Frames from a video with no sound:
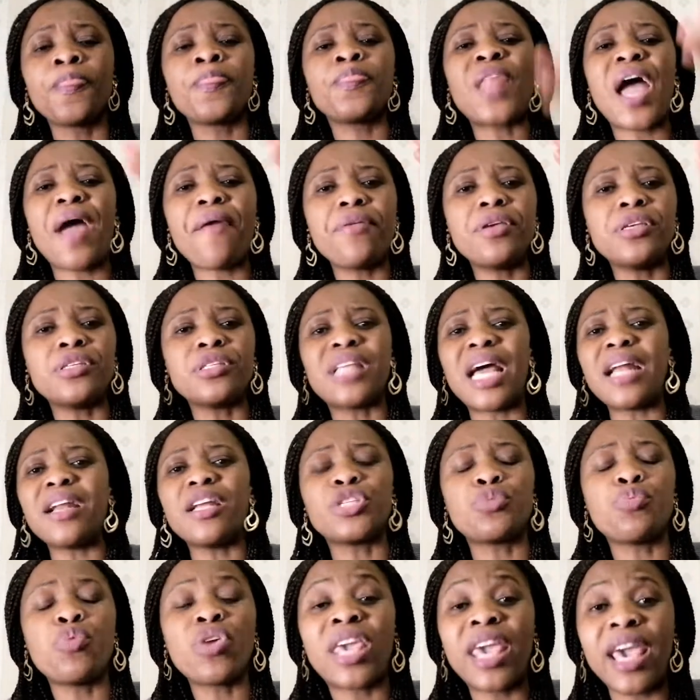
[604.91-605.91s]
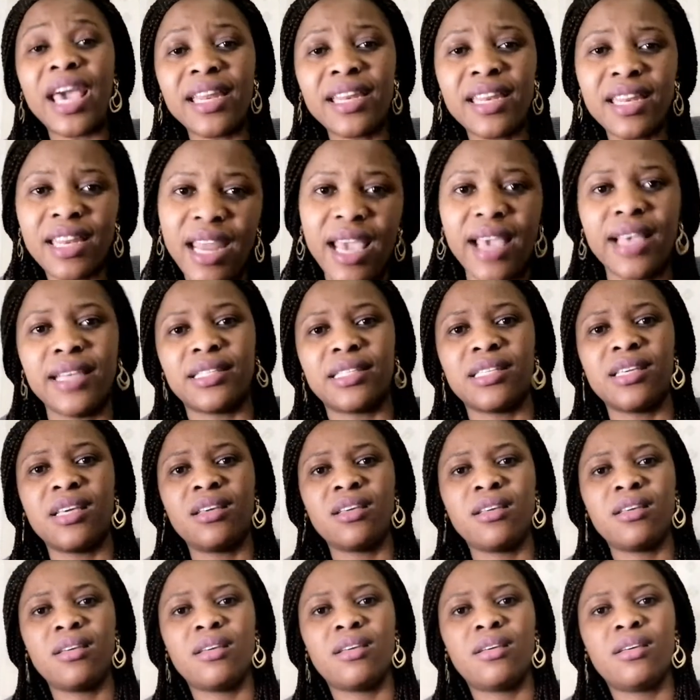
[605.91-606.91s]
That is wickedness.
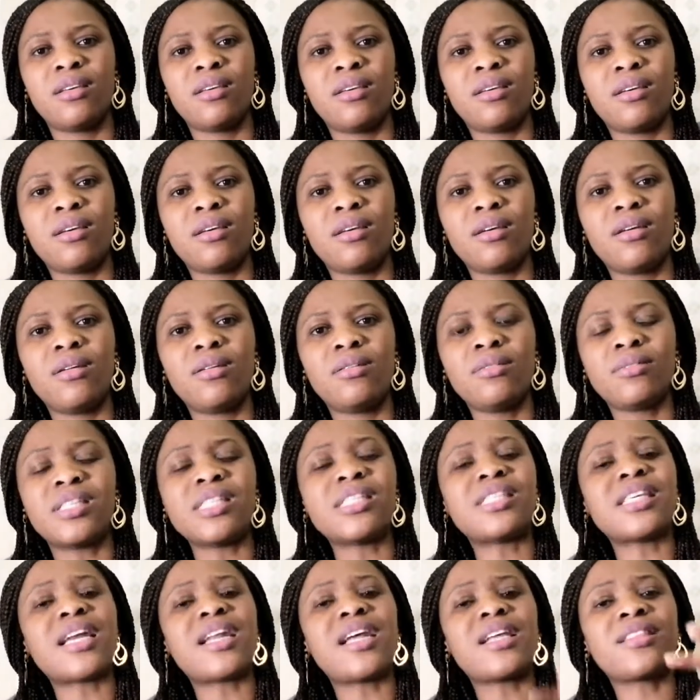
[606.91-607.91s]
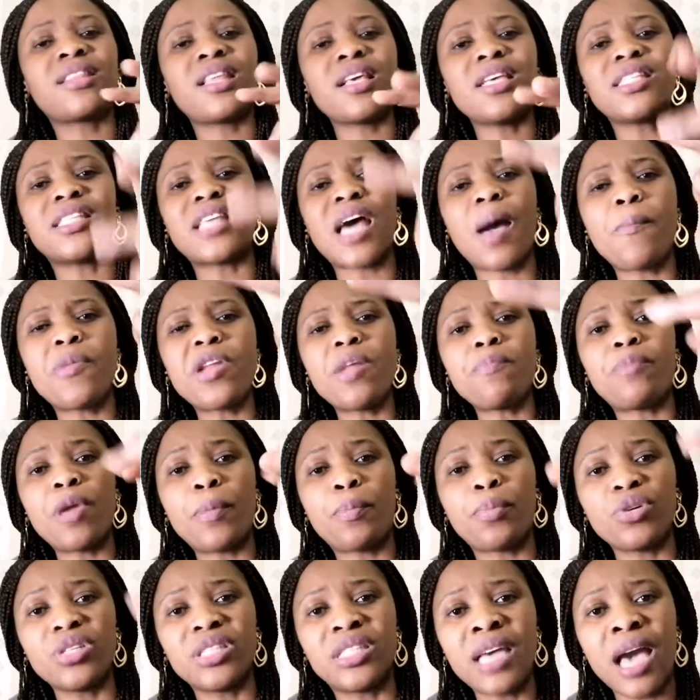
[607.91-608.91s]
These are the things that bring
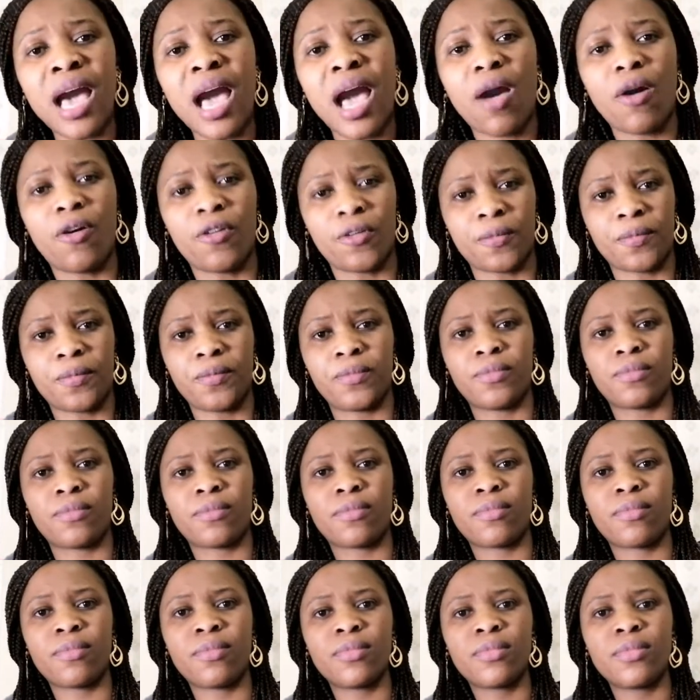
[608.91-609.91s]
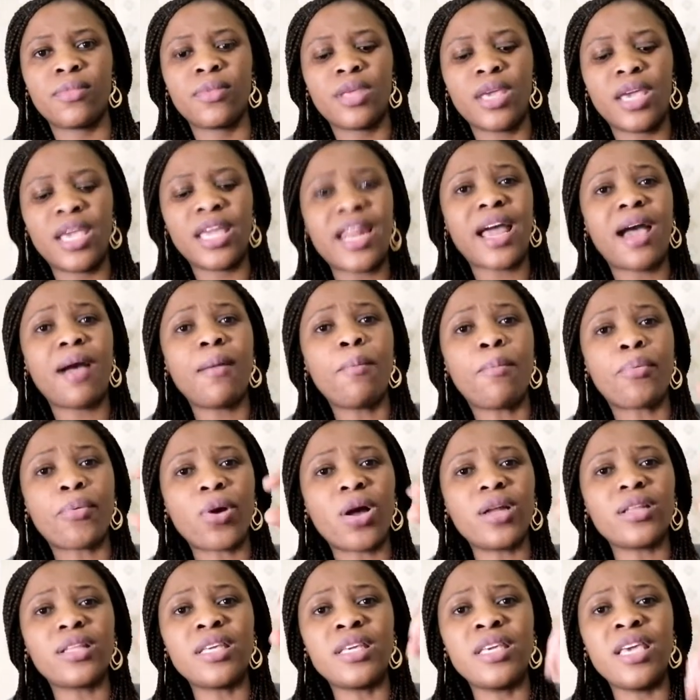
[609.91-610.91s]
people down. In
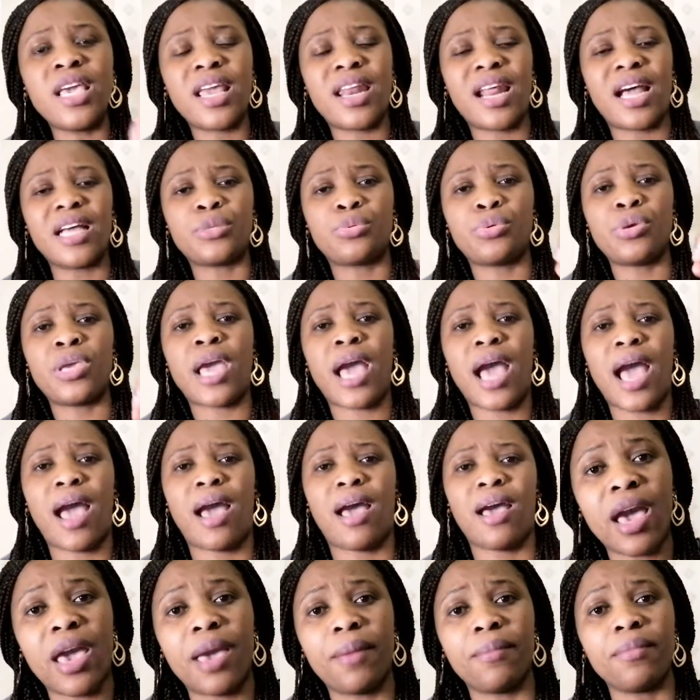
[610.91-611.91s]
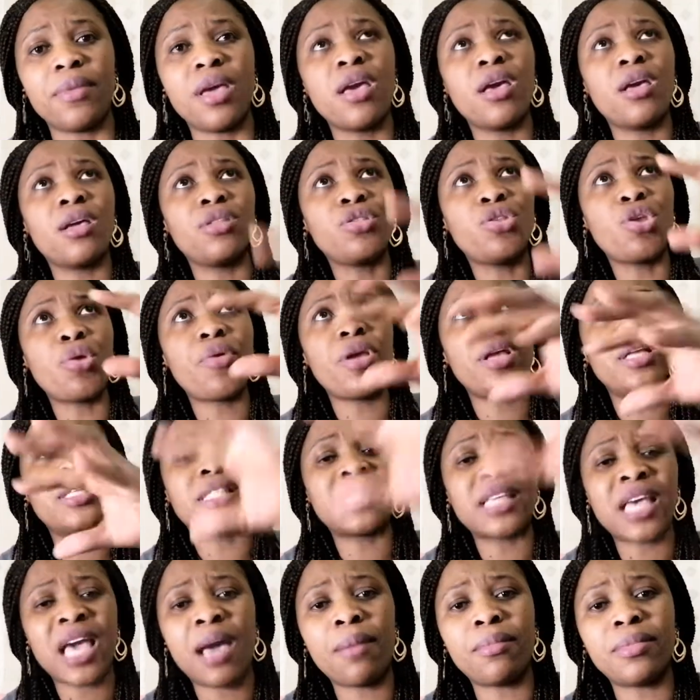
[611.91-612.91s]
abroad here that we are, during
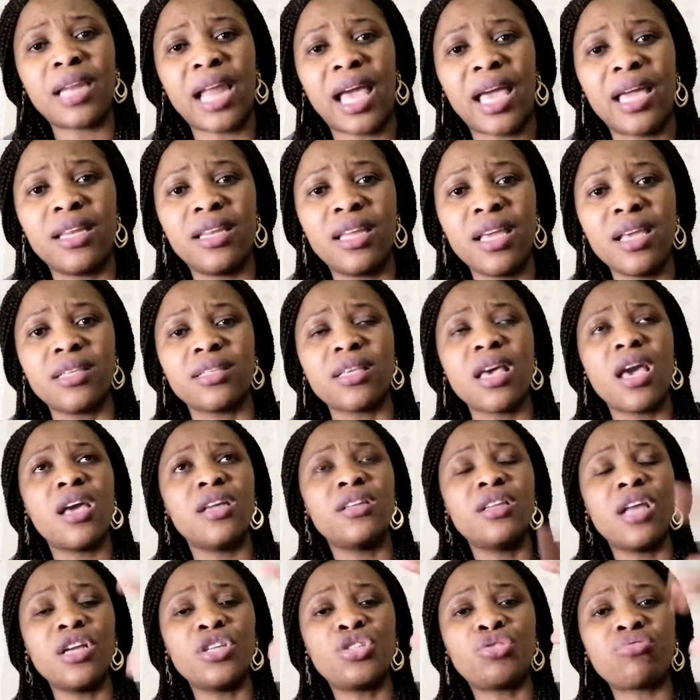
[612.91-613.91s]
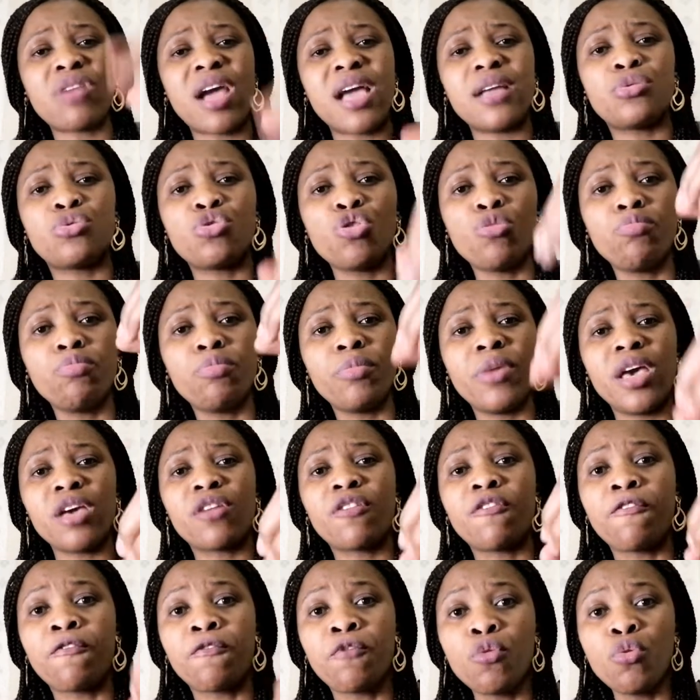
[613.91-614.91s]
time like this, they try to
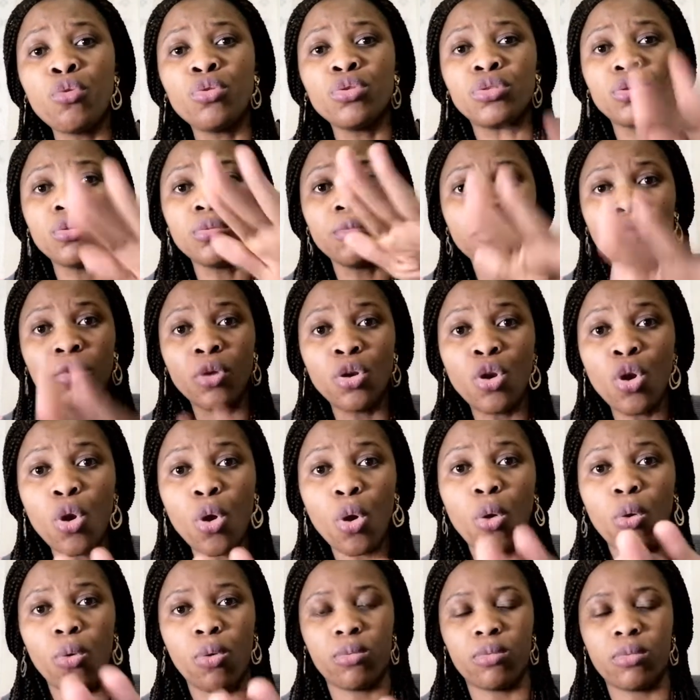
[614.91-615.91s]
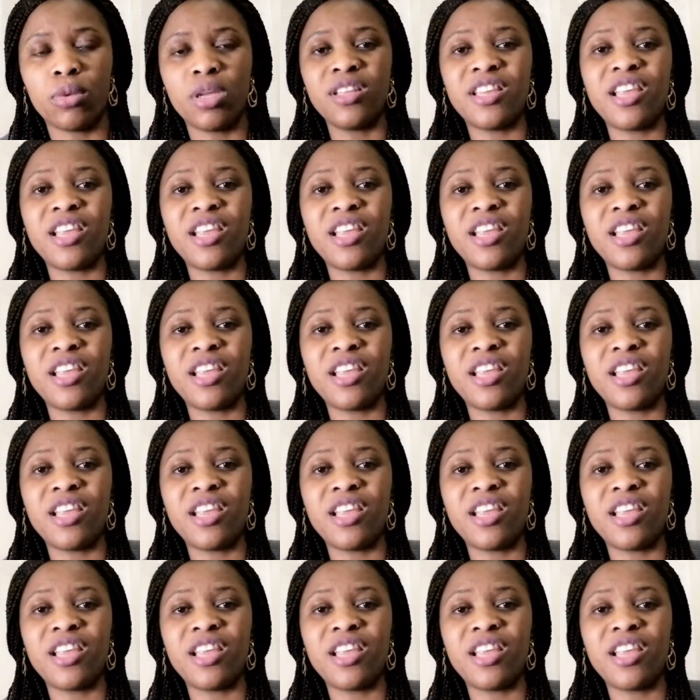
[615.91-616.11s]
make food low.